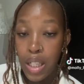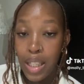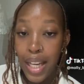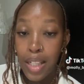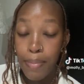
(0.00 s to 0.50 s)

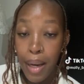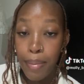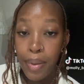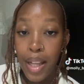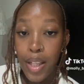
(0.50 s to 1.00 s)
that Babel
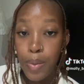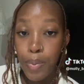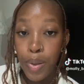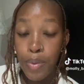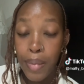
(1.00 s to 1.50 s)
has
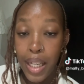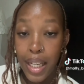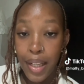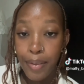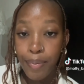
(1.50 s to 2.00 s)
put me
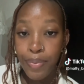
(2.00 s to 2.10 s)
in.